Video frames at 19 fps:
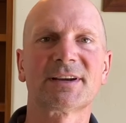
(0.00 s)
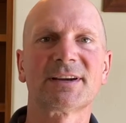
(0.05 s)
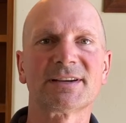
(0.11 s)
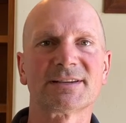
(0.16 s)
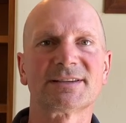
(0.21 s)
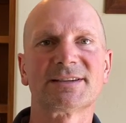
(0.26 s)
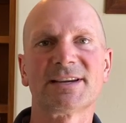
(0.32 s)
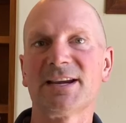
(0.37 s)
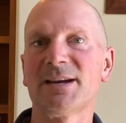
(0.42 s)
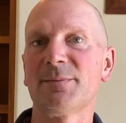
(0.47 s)

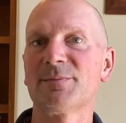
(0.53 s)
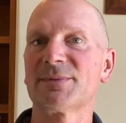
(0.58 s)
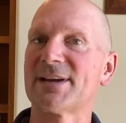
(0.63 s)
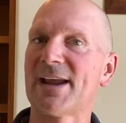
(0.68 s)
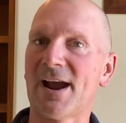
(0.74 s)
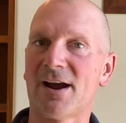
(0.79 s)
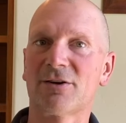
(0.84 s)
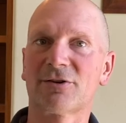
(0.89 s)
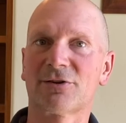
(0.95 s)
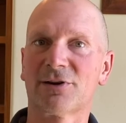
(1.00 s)
seems
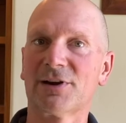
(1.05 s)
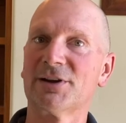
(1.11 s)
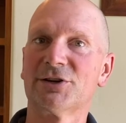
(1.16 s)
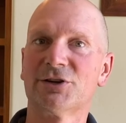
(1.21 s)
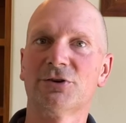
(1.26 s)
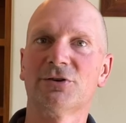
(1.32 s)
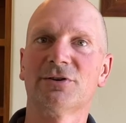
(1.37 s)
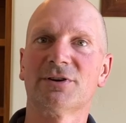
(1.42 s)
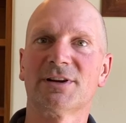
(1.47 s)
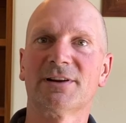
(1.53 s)

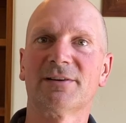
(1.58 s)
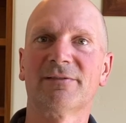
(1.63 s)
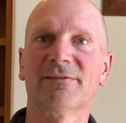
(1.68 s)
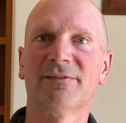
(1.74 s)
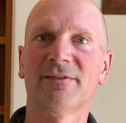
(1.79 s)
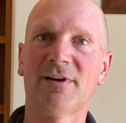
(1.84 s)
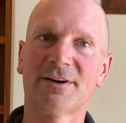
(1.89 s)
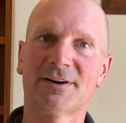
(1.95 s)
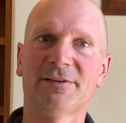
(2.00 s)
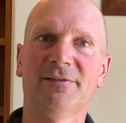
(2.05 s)
counterintuitive
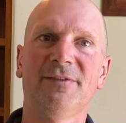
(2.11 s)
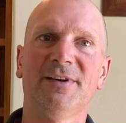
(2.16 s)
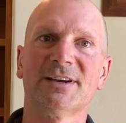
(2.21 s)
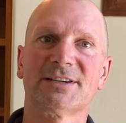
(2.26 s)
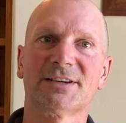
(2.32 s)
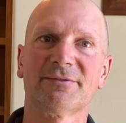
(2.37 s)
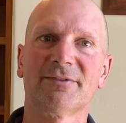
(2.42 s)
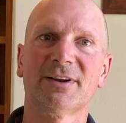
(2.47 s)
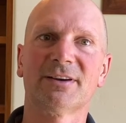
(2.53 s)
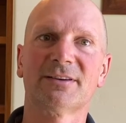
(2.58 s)
on the face
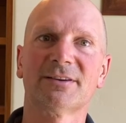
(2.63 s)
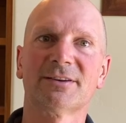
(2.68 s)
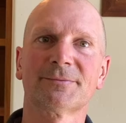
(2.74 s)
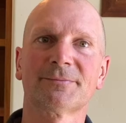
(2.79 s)
of it.